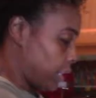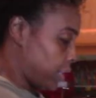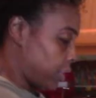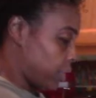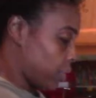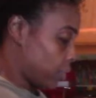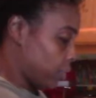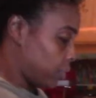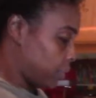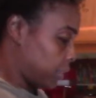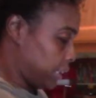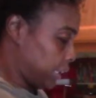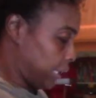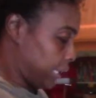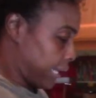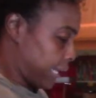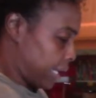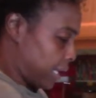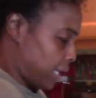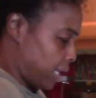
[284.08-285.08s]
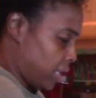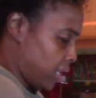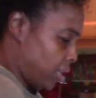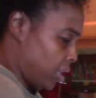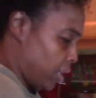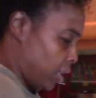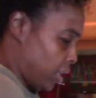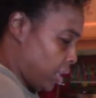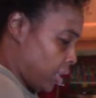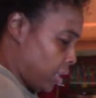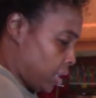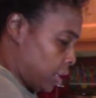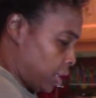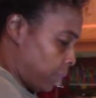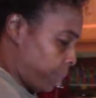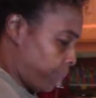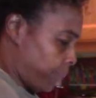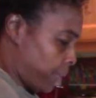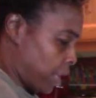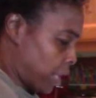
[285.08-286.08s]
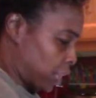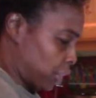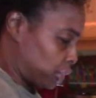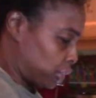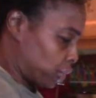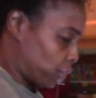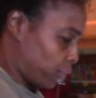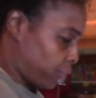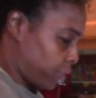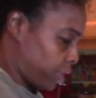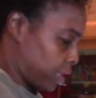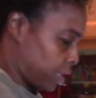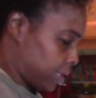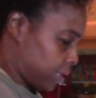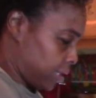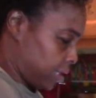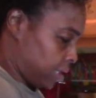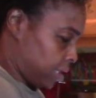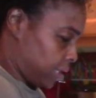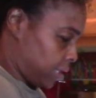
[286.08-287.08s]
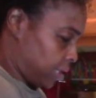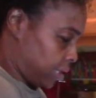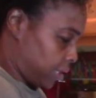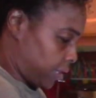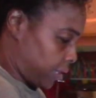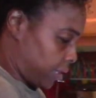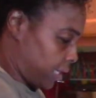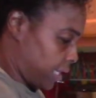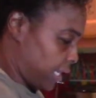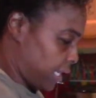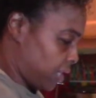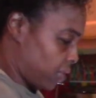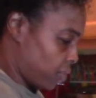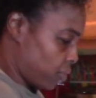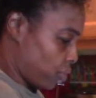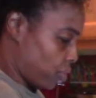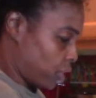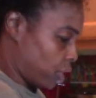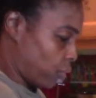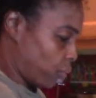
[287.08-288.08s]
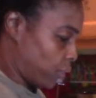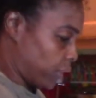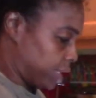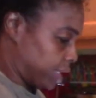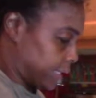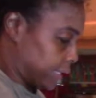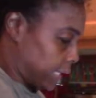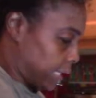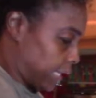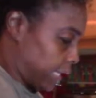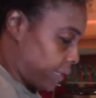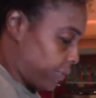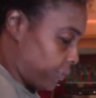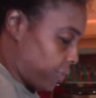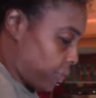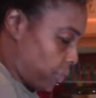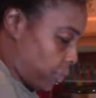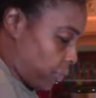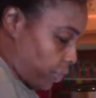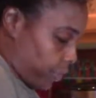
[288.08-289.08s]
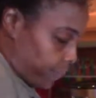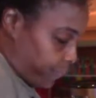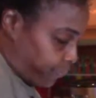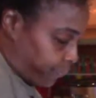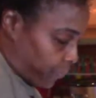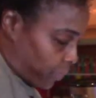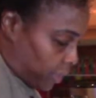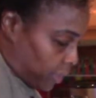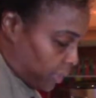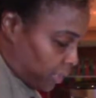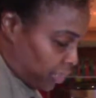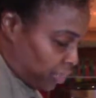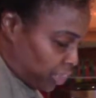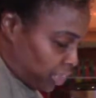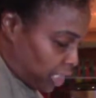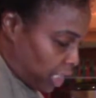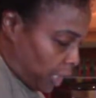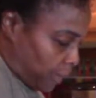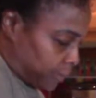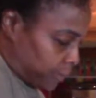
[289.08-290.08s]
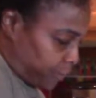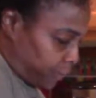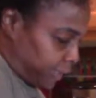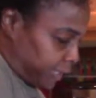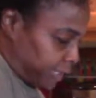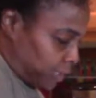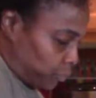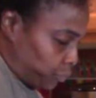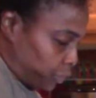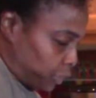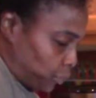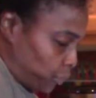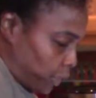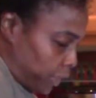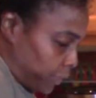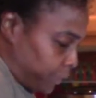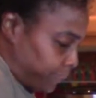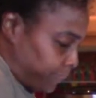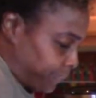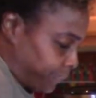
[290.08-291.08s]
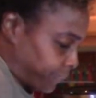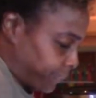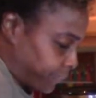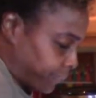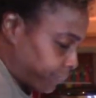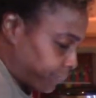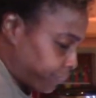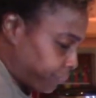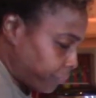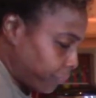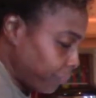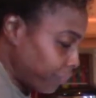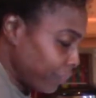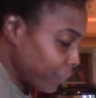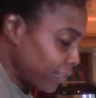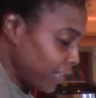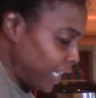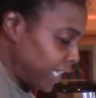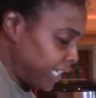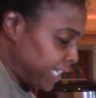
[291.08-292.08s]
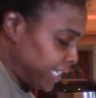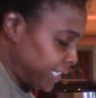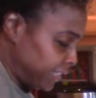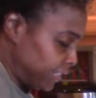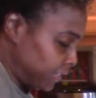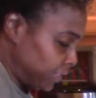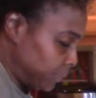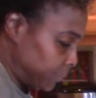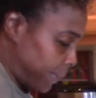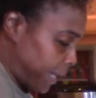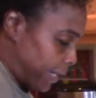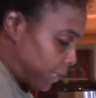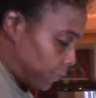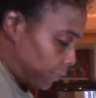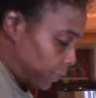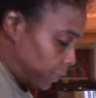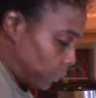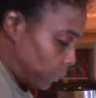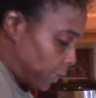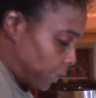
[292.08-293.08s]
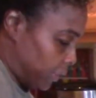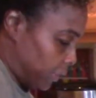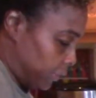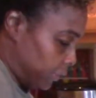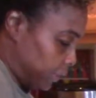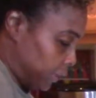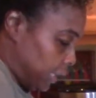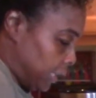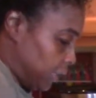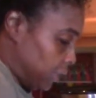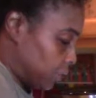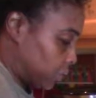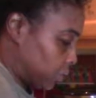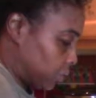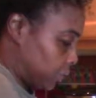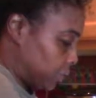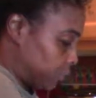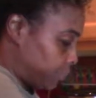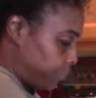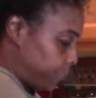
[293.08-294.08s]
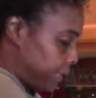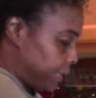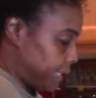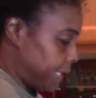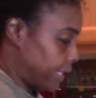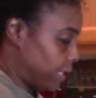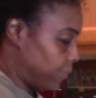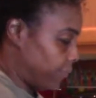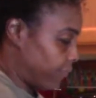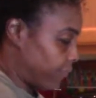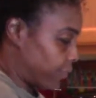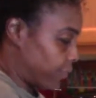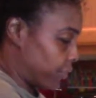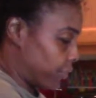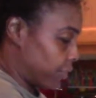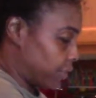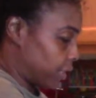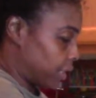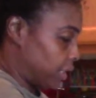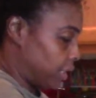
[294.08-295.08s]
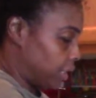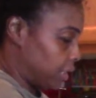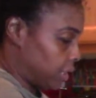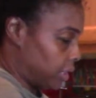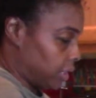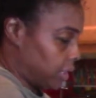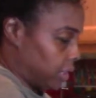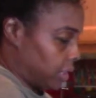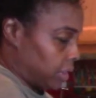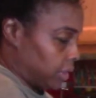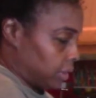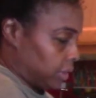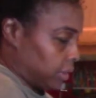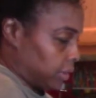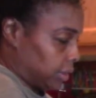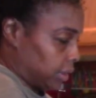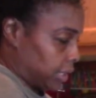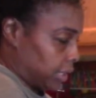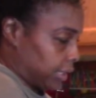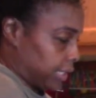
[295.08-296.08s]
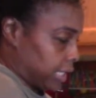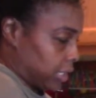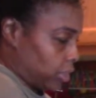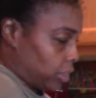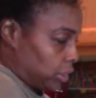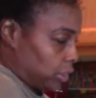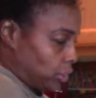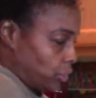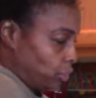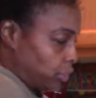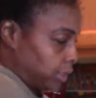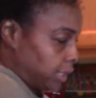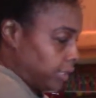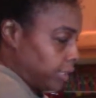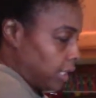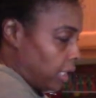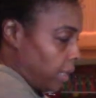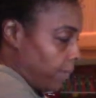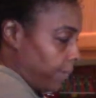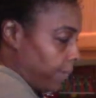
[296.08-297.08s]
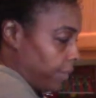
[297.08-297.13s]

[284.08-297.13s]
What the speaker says: you don't get like partial thick egg yolk on one side, you know. It just helps blend it really well and get into the batter really well. So let's beat that up first. Get that all loosened up.